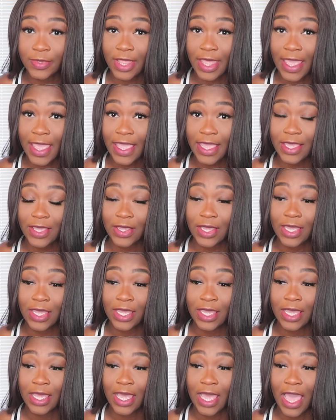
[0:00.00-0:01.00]
Like,
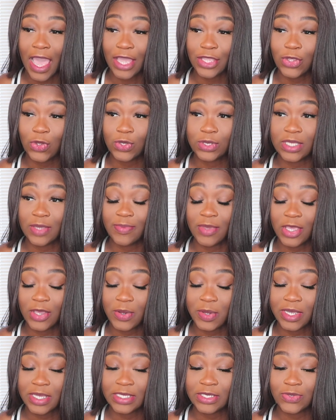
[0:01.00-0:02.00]
I know some
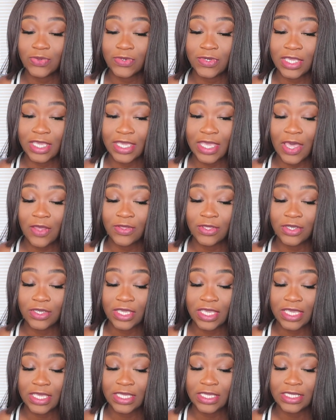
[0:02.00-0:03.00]
parents will kick out
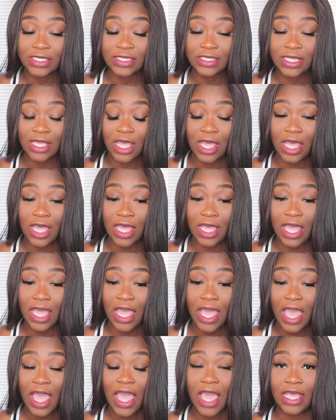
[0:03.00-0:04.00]
their kids
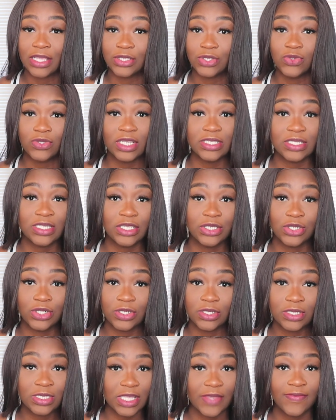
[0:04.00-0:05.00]
as soon as they
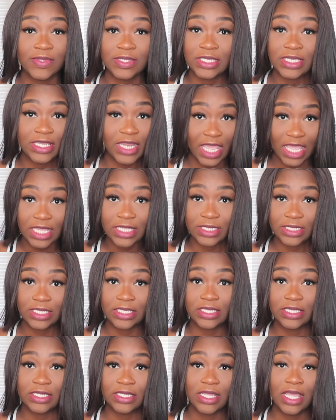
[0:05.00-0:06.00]
turn 17,
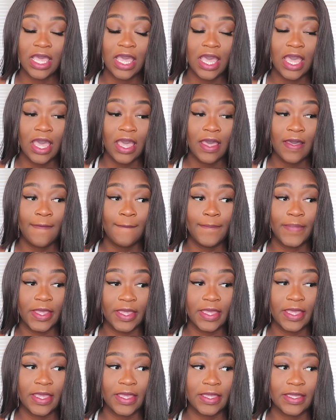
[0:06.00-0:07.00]
18,
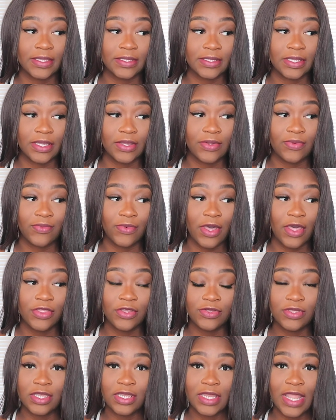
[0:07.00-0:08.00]
but
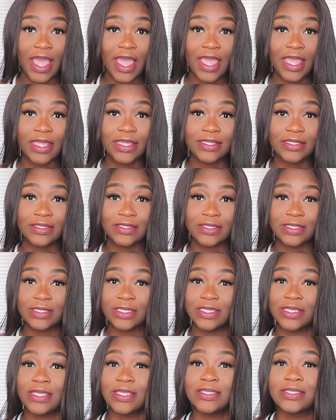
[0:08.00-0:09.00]
other than that,
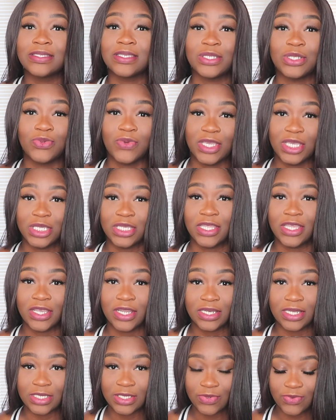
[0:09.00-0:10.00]
this situation
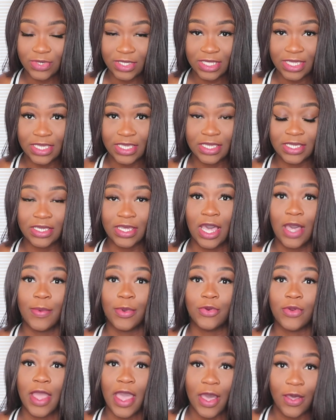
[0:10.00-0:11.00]
here doesn't really
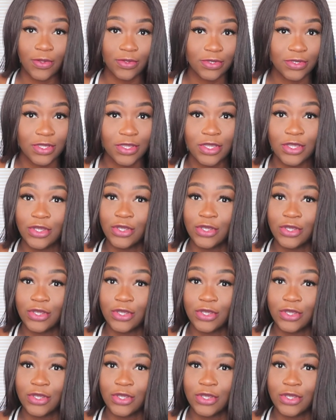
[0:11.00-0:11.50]
come around